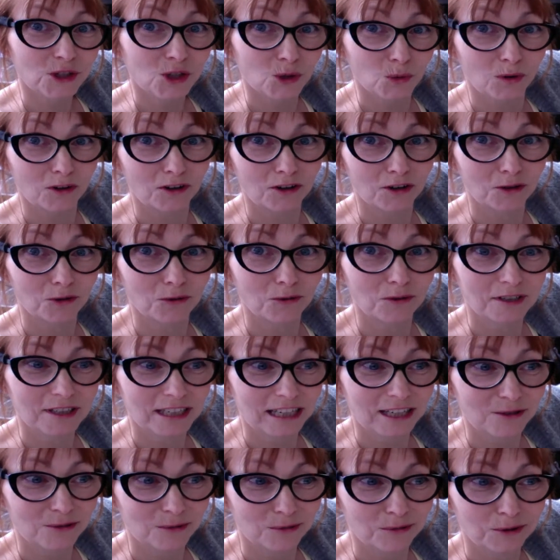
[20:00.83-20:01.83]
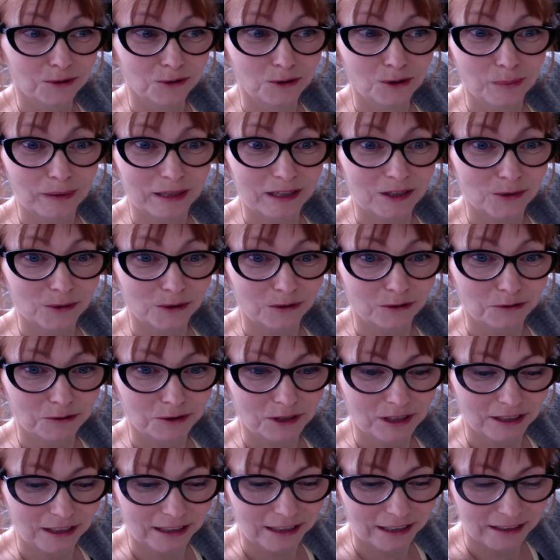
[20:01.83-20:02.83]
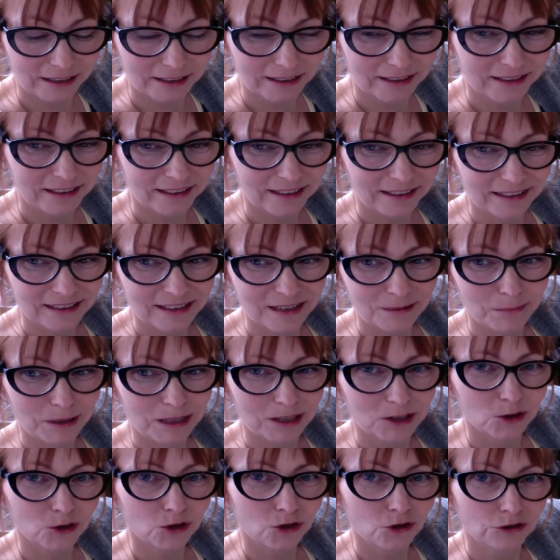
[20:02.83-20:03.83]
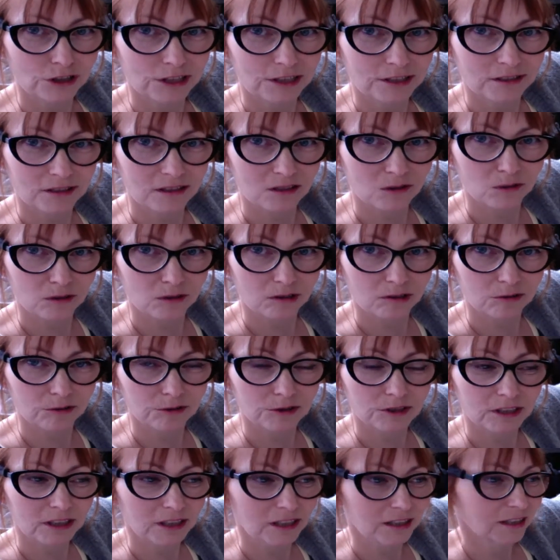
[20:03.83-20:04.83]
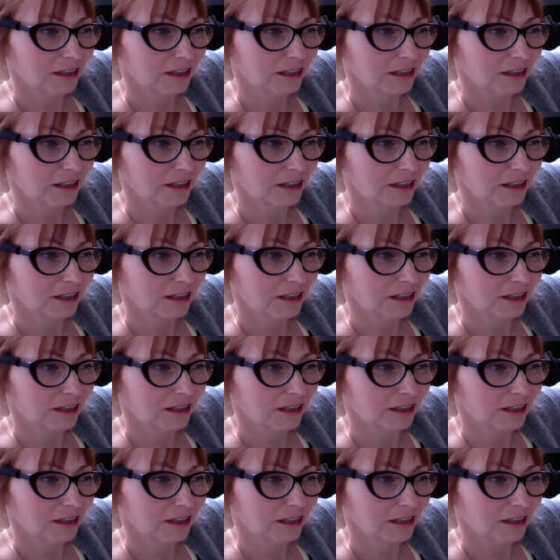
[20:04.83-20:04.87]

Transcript: squirrel, seeing as we were talking about squirrels earlier. I might do trees and squirrels.